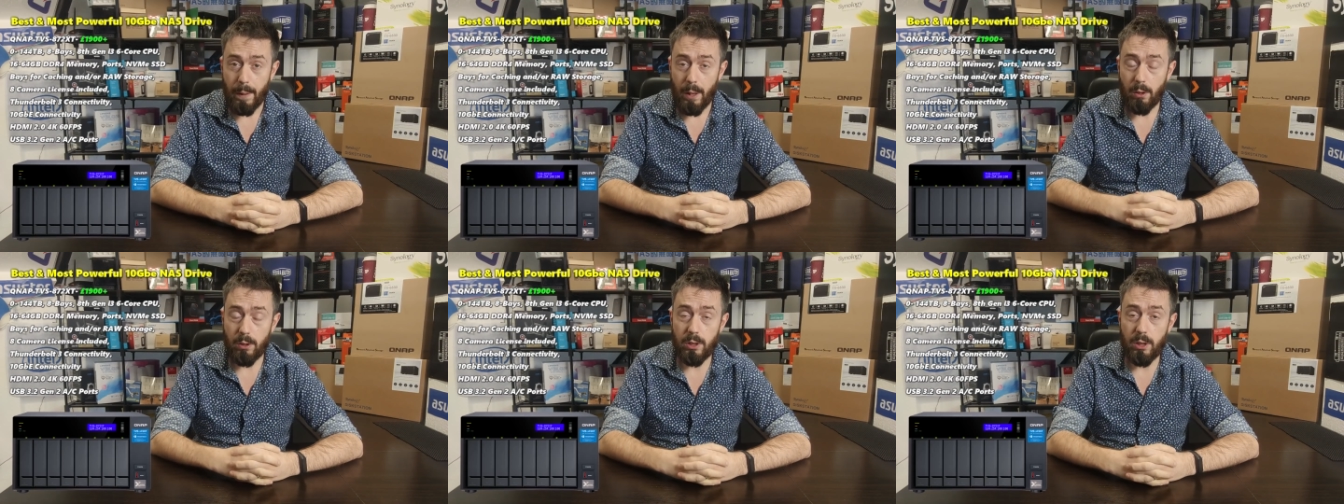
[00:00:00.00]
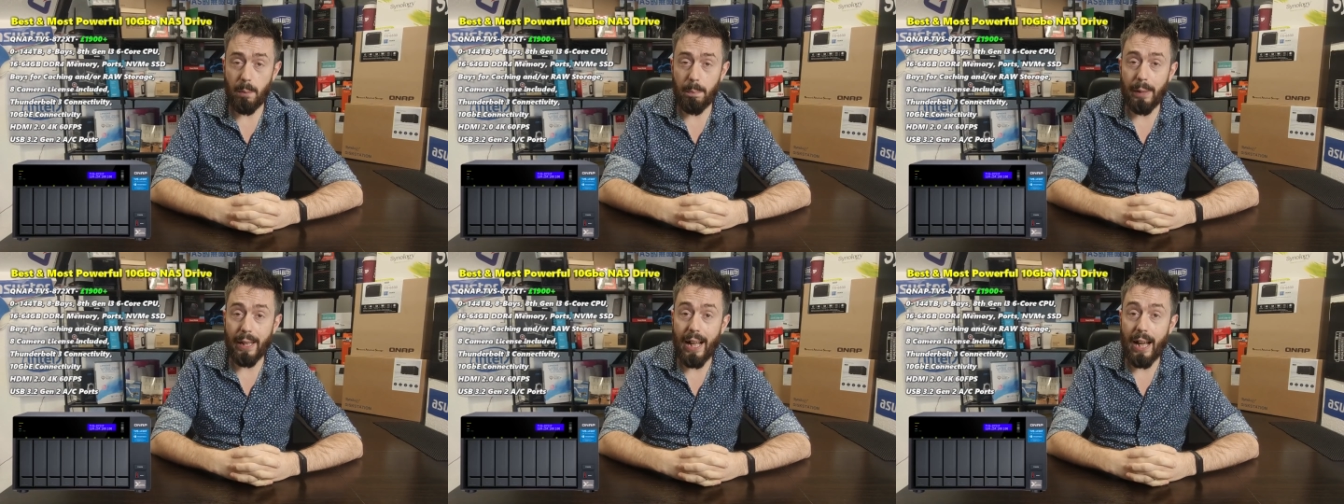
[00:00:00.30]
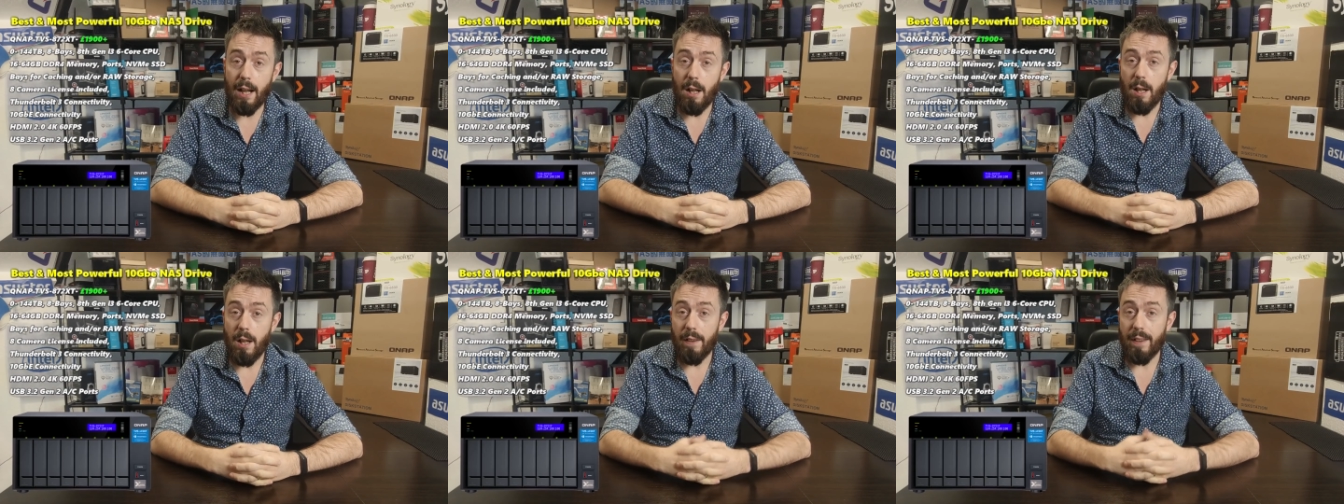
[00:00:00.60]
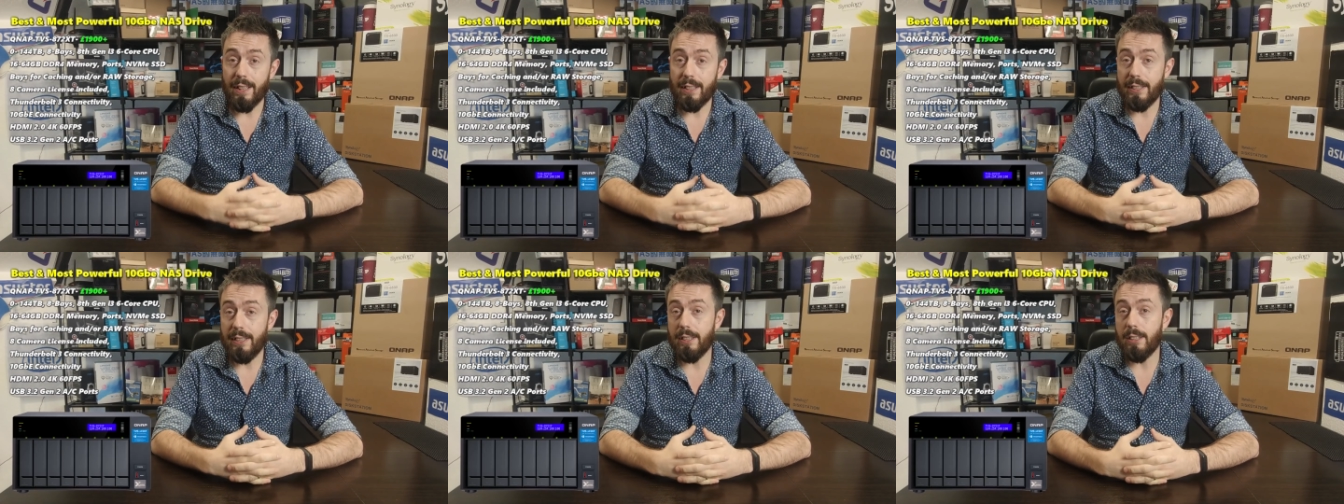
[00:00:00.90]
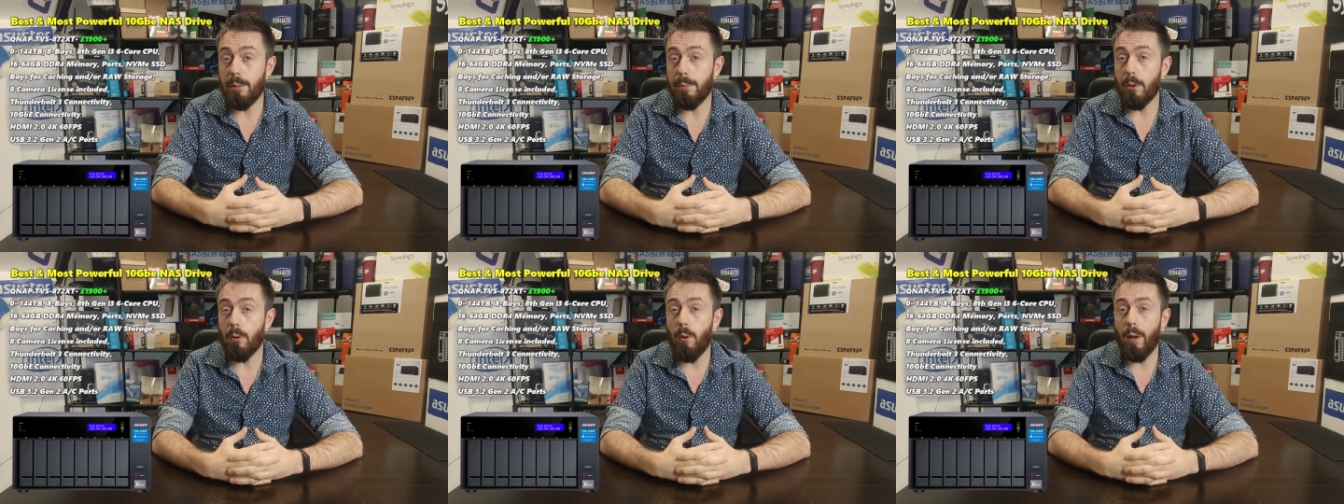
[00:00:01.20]
On top of that, the
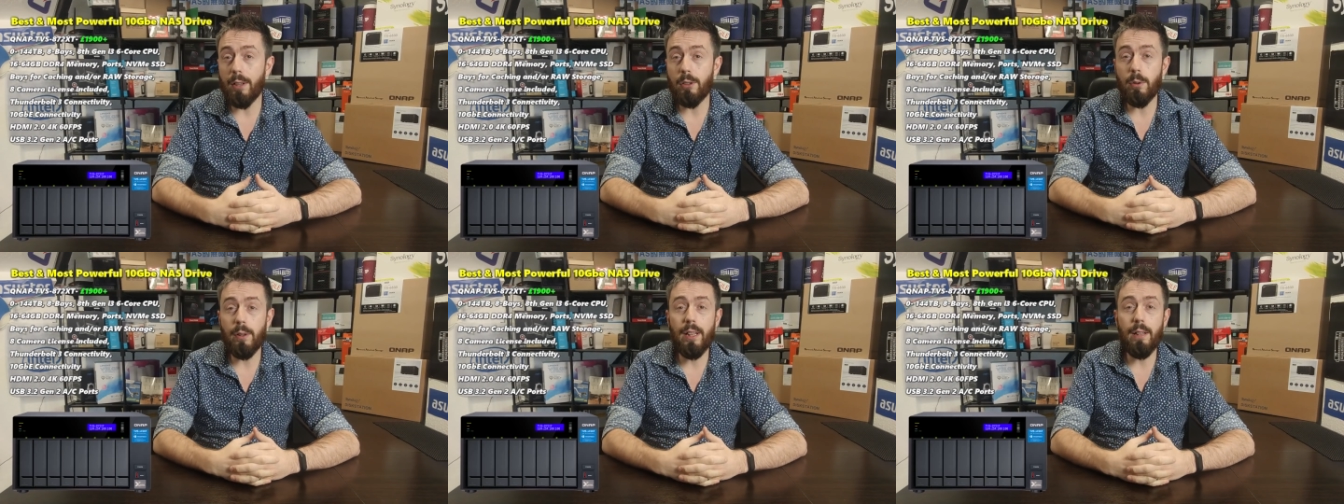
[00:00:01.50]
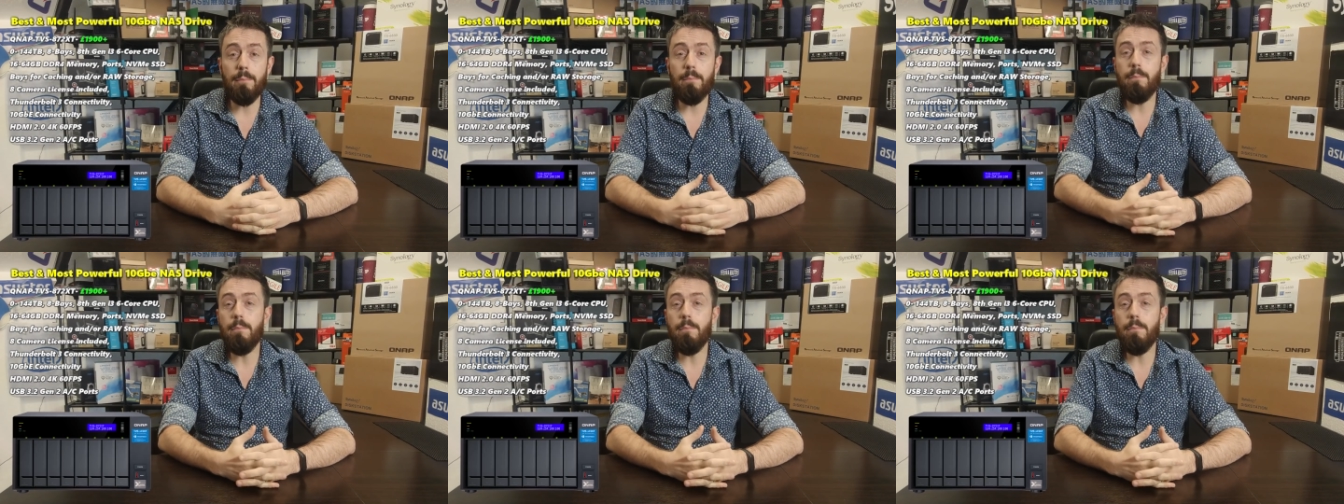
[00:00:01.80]
system arrives with a